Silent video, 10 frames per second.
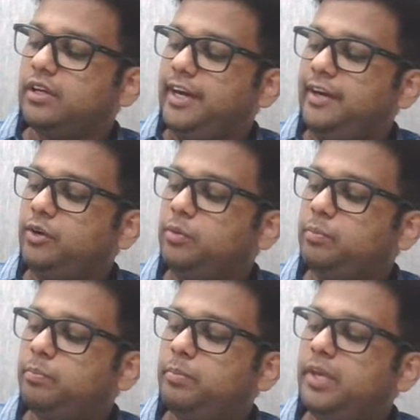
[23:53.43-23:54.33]
into
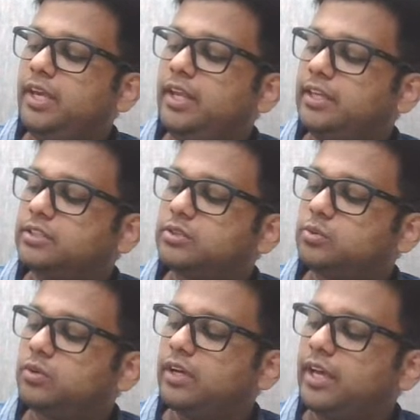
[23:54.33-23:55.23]
p raised
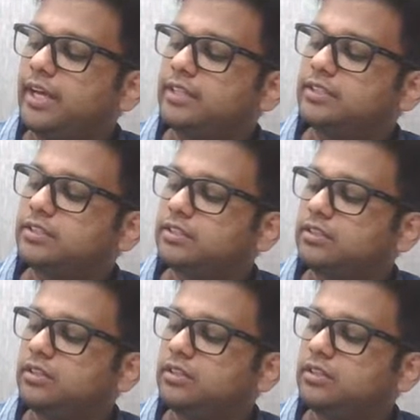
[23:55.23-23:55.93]
to x